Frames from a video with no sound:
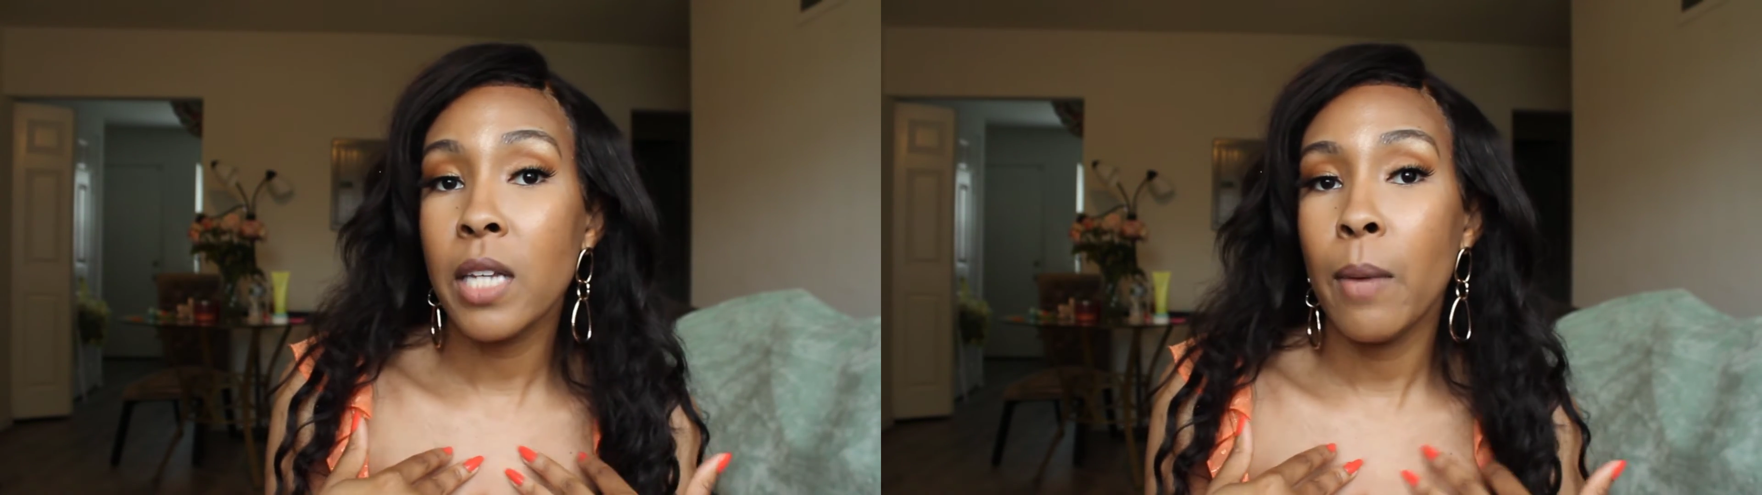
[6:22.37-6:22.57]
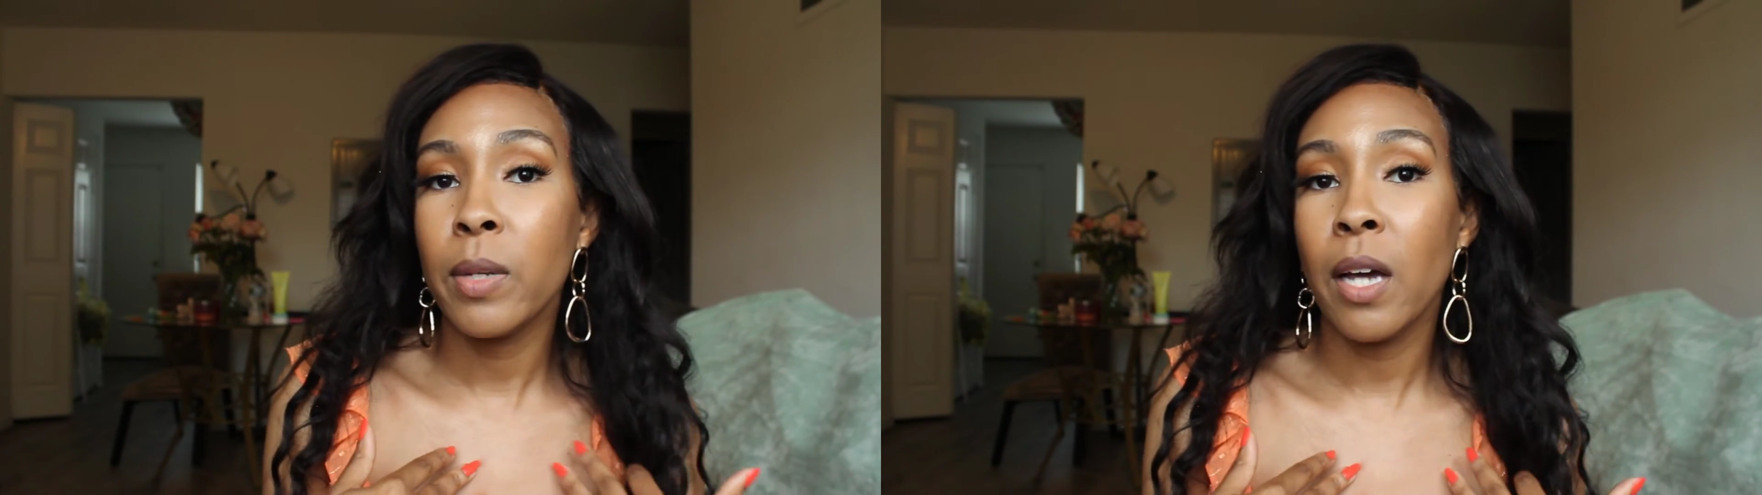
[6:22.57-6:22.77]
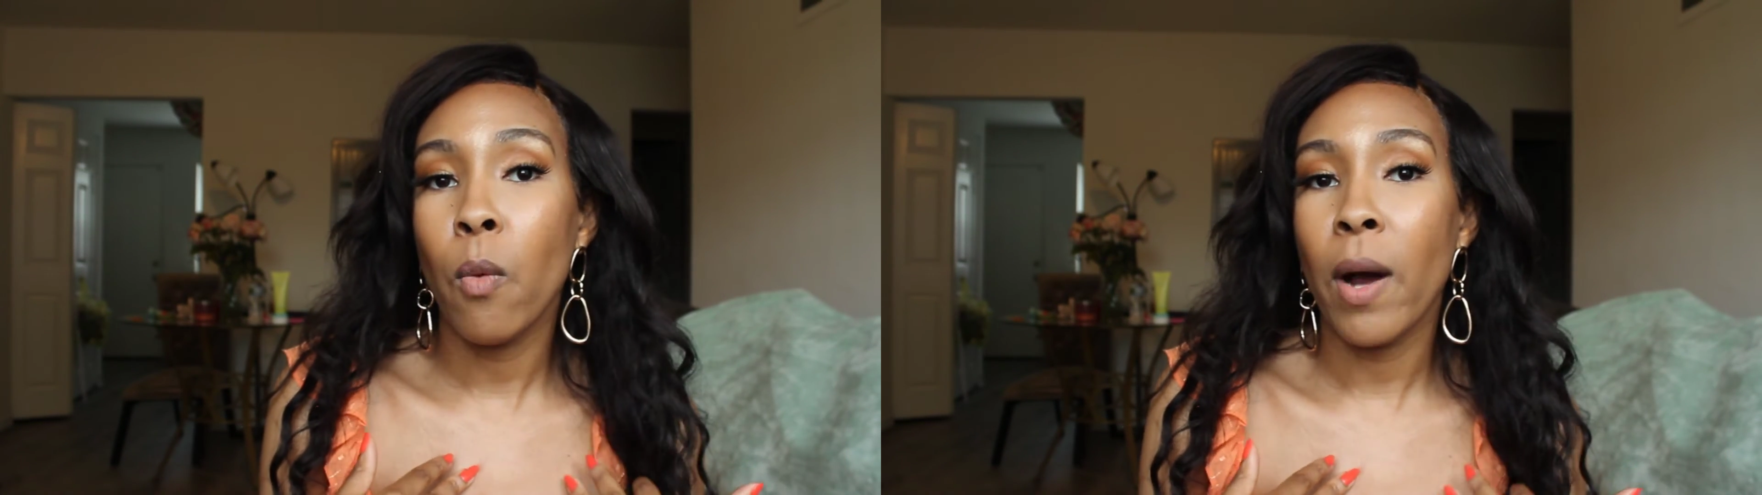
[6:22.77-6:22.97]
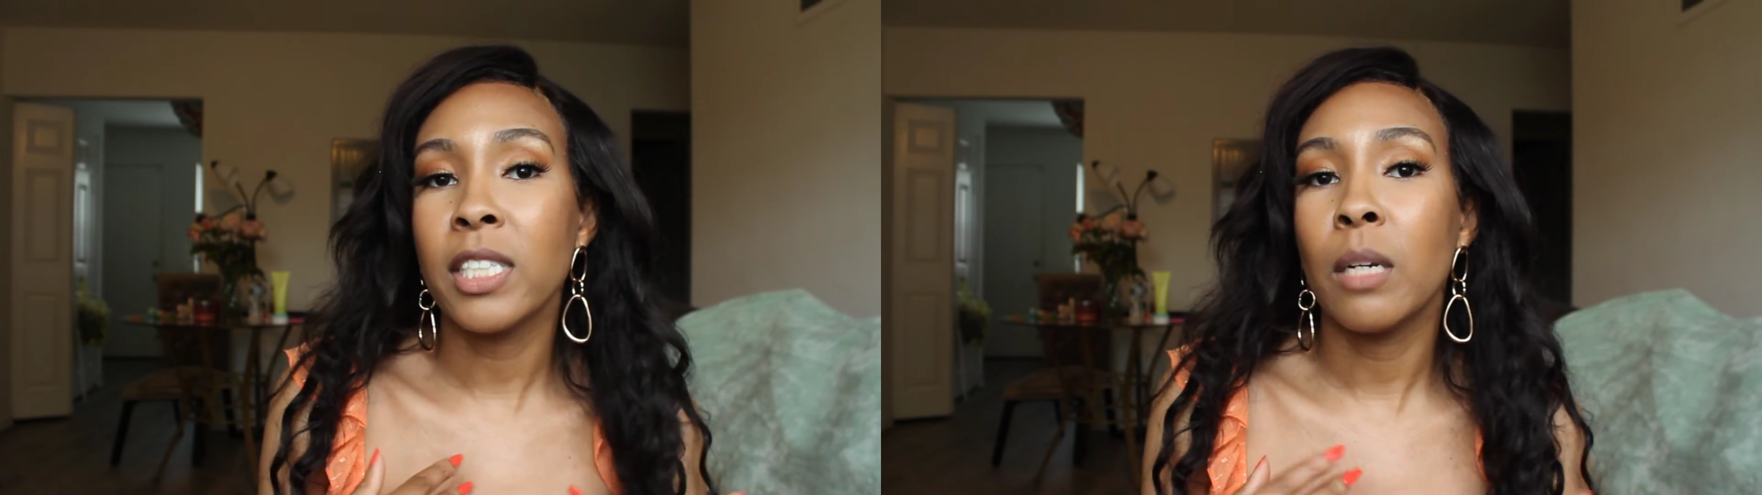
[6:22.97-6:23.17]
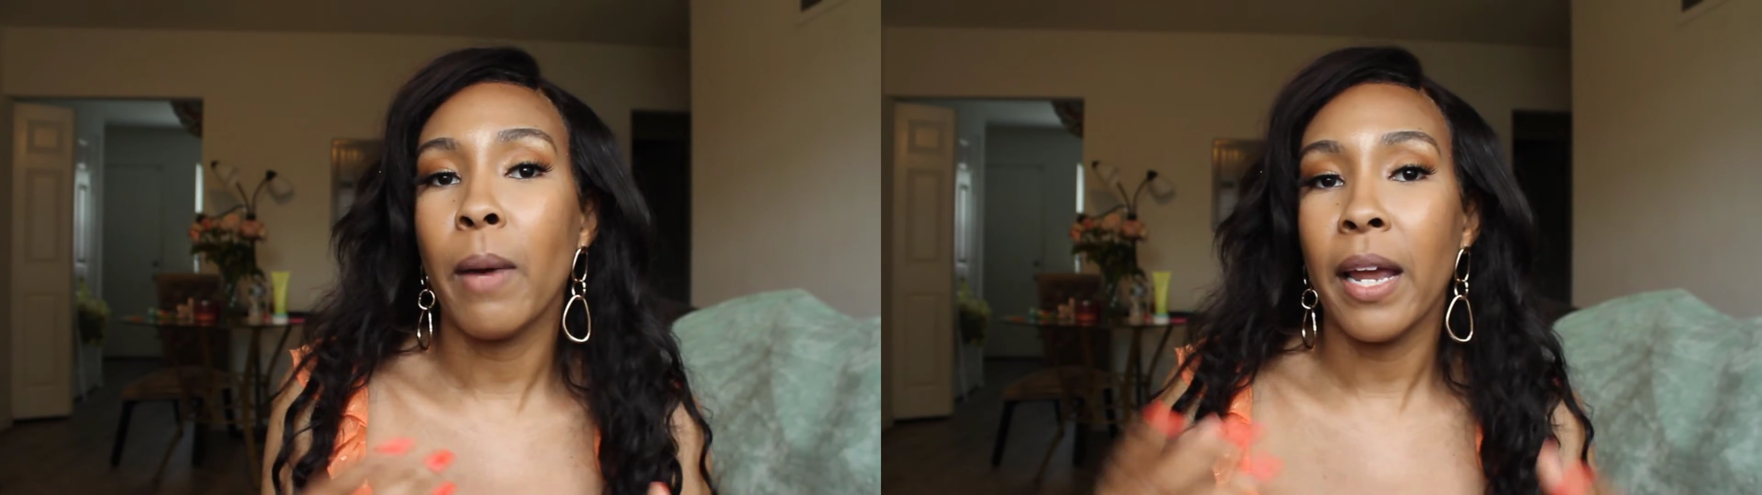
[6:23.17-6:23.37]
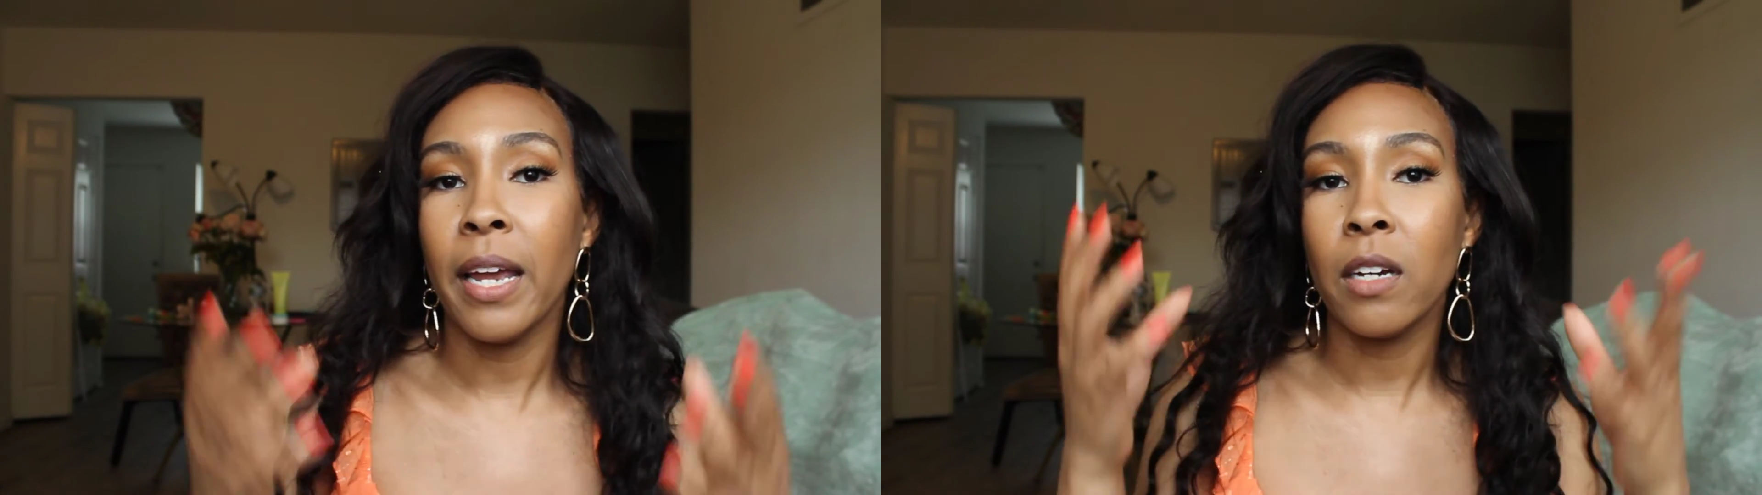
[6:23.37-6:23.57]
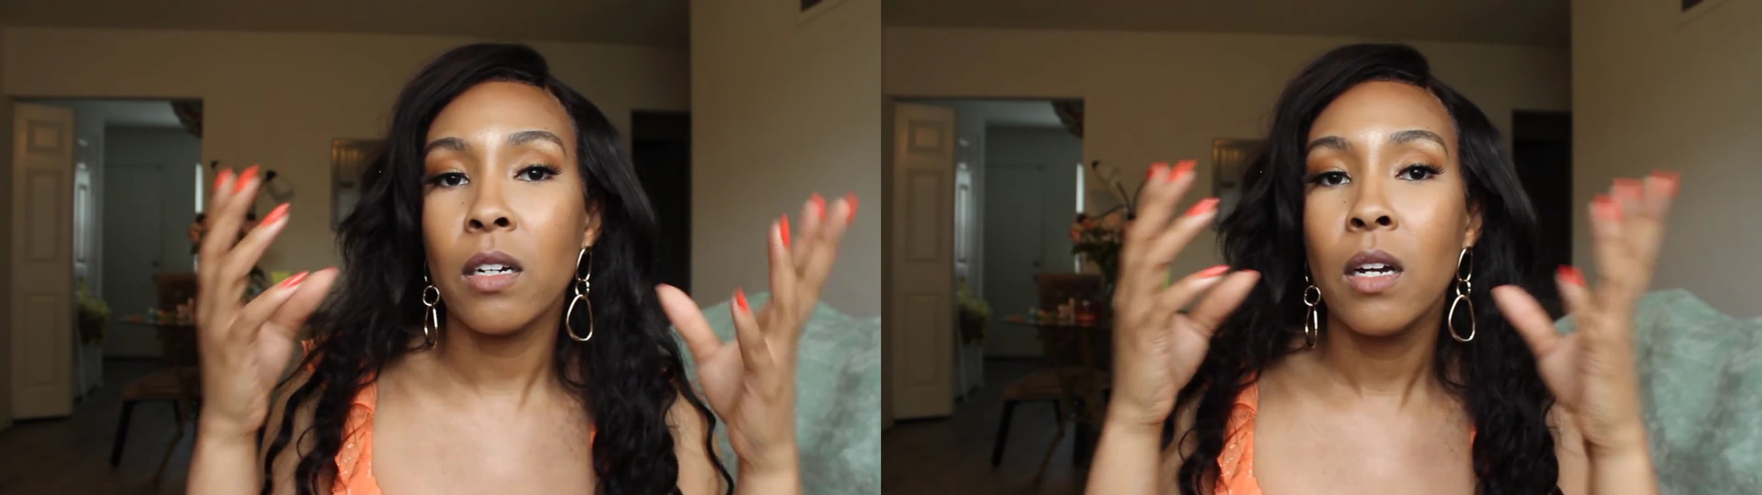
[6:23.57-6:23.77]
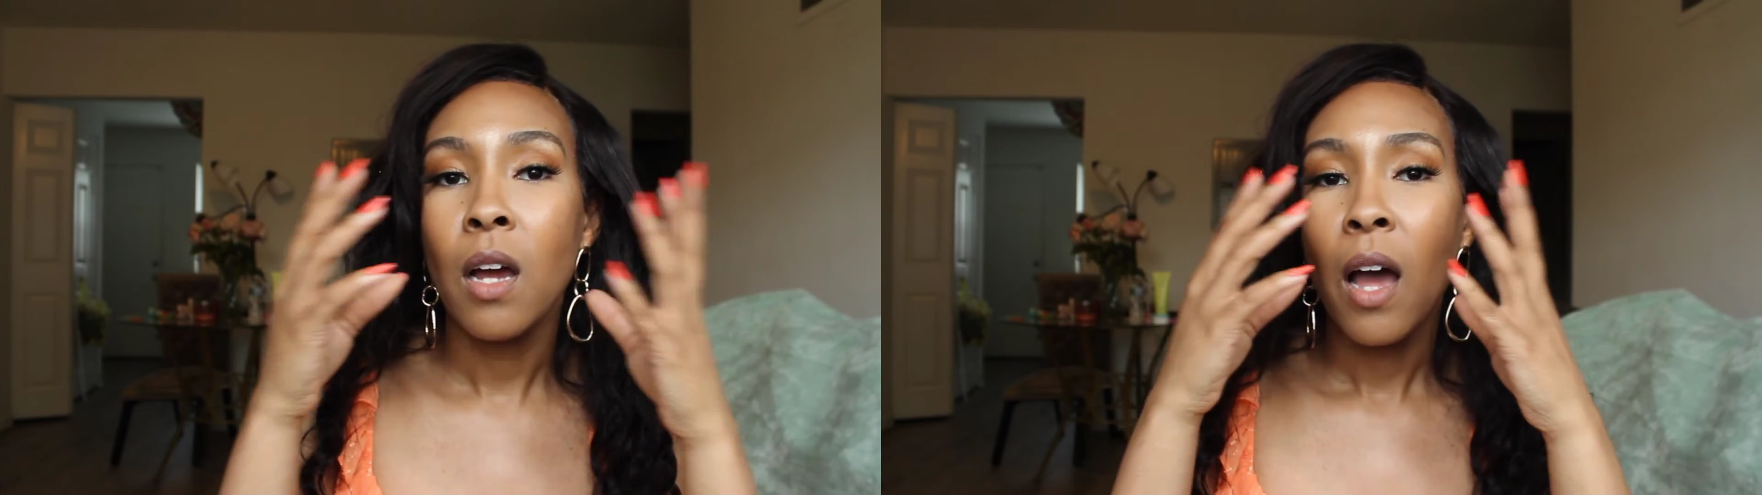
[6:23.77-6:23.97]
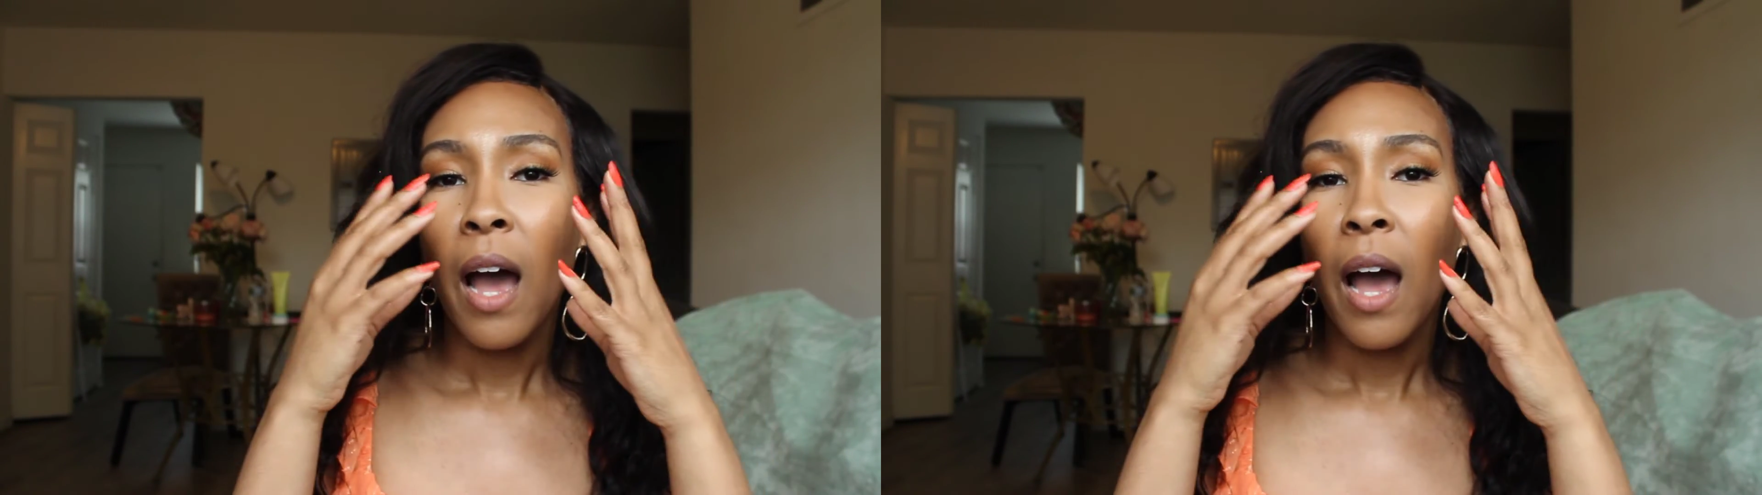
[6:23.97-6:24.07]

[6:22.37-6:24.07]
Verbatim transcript: time without washing my hair,